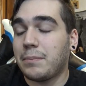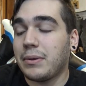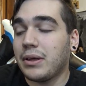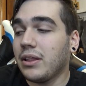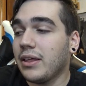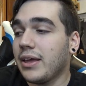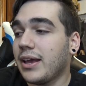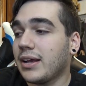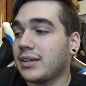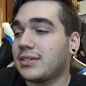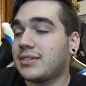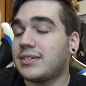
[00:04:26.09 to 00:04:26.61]
Bill
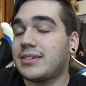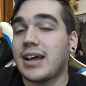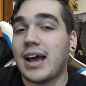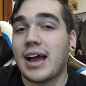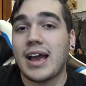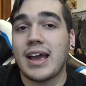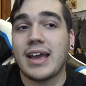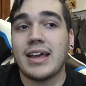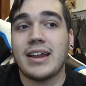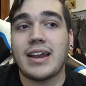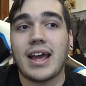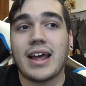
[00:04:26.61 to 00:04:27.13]
Hicks
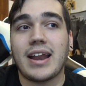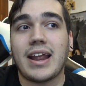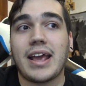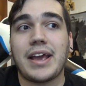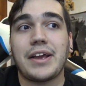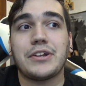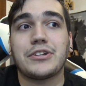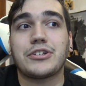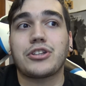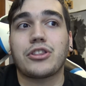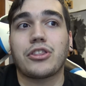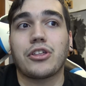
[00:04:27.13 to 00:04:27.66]
died at
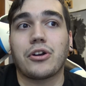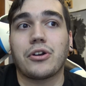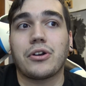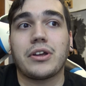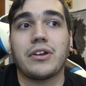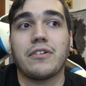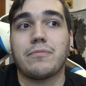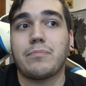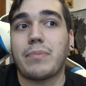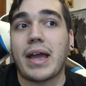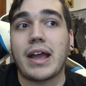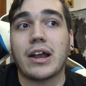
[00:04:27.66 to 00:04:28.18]
age 30
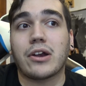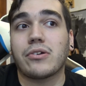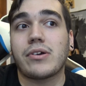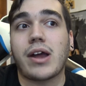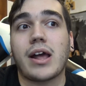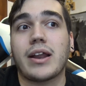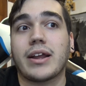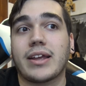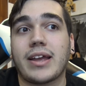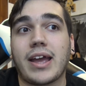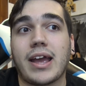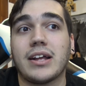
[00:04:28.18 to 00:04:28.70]
of
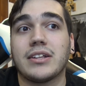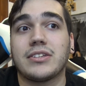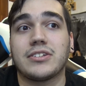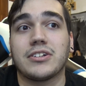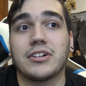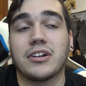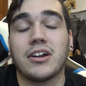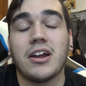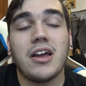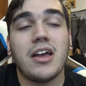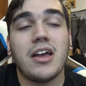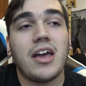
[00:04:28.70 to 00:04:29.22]
pancreatic cancer,